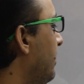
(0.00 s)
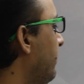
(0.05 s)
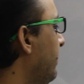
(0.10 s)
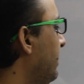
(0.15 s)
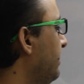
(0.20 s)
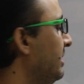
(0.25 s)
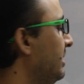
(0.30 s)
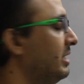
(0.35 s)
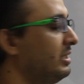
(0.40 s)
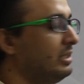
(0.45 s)

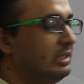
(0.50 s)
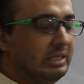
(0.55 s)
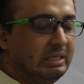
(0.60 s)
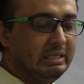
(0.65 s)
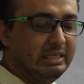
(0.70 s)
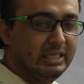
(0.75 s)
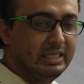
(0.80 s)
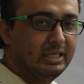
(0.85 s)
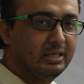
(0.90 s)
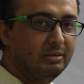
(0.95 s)
When we are
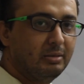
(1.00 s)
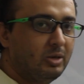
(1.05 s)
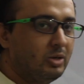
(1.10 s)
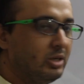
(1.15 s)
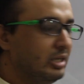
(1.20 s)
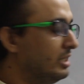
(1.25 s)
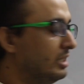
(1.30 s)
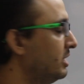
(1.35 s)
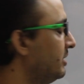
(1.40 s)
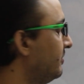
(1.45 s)
reading our
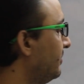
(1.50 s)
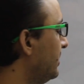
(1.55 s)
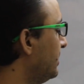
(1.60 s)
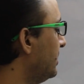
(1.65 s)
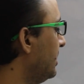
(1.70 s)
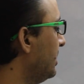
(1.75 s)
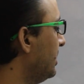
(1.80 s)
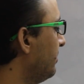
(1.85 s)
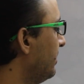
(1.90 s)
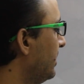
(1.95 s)
linear
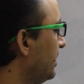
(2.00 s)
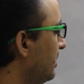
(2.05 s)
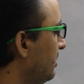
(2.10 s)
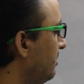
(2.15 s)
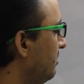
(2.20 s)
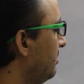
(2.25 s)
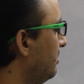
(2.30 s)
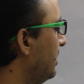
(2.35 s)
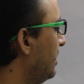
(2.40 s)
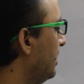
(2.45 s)
differential
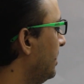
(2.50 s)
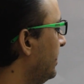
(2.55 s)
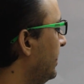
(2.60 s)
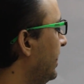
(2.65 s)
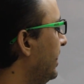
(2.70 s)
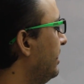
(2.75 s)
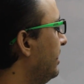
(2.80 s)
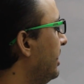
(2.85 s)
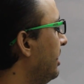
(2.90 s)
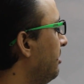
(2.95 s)
equation,
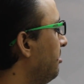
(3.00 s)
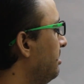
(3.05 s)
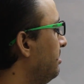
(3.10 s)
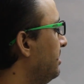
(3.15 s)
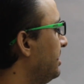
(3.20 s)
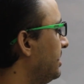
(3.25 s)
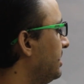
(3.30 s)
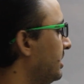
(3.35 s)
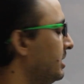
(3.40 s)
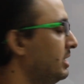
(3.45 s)
then there will
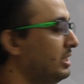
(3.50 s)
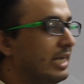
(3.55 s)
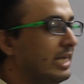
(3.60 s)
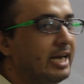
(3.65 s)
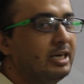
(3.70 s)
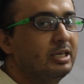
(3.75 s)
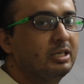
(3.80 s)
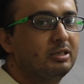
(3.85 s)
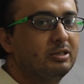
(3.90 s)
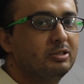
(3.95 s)
be certain
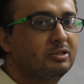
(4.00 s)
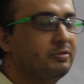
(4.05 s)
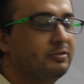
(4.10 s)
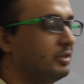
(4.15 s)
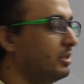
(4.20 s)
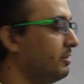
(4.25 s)
categories of